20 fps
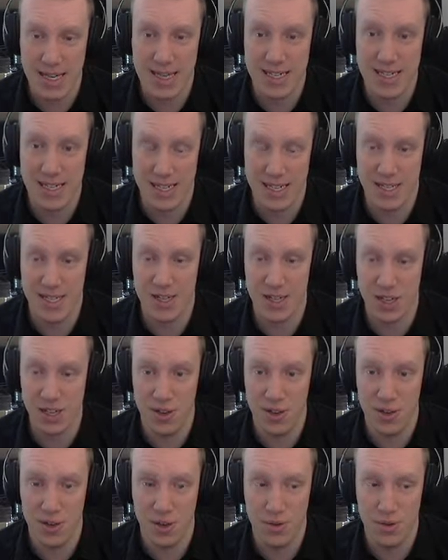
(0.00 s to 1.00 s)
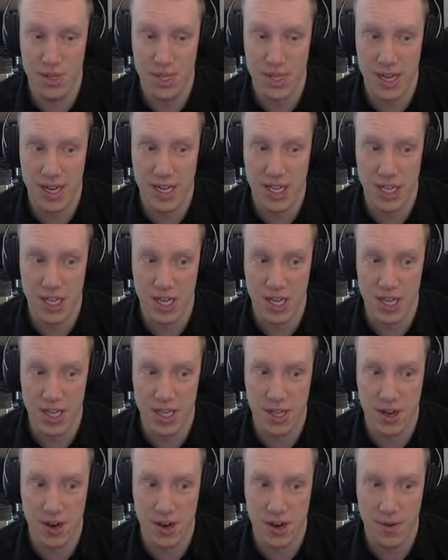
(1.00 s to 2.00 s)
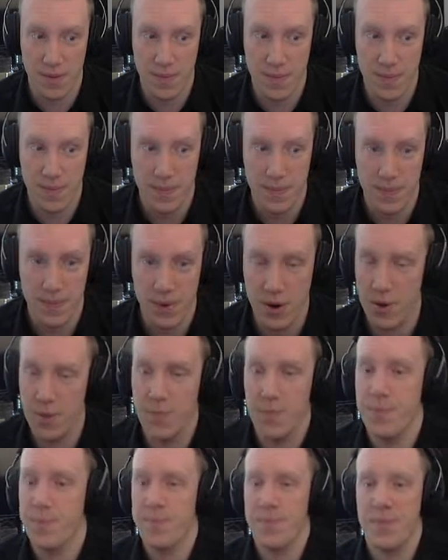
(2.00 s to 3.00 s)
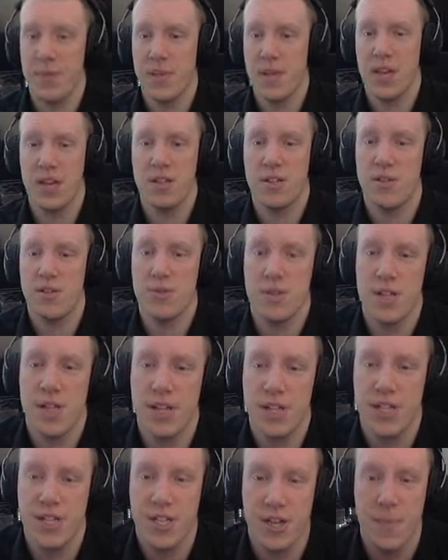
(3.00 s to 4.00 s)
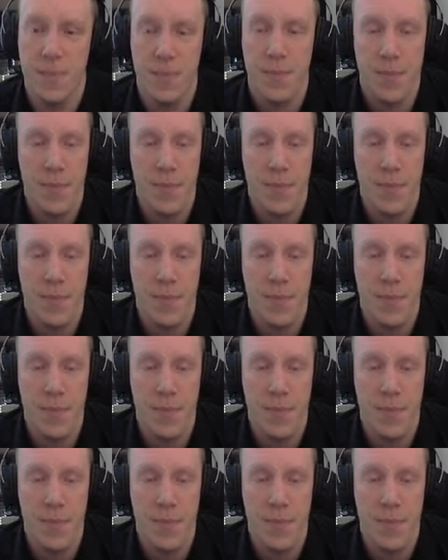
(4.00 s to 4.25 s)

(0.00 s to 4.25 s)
doesn't use Nightshade this turn. No, he has used Nightshade.